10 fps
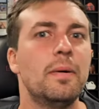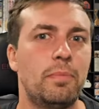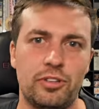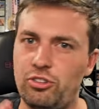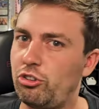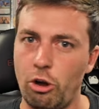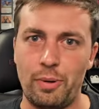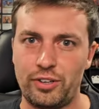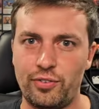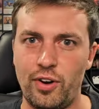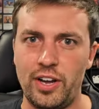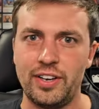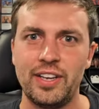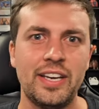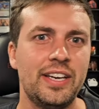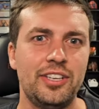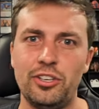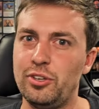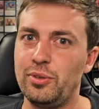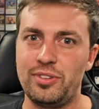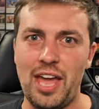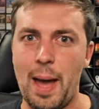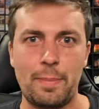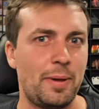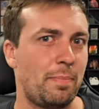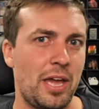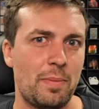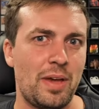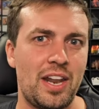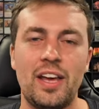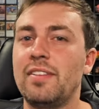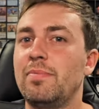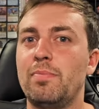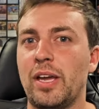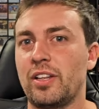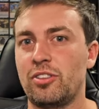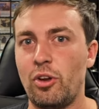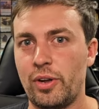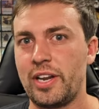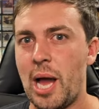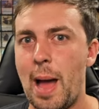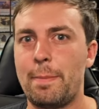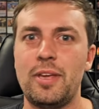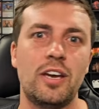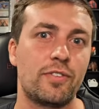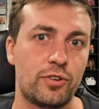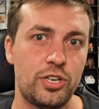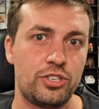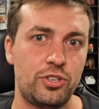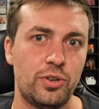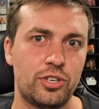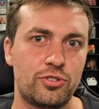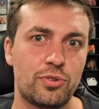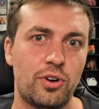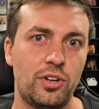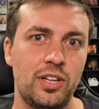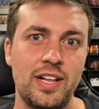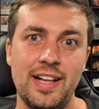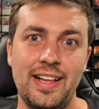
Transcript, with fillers: but so much fun. You tap it, pay a mana, make a token copy of a creature you control,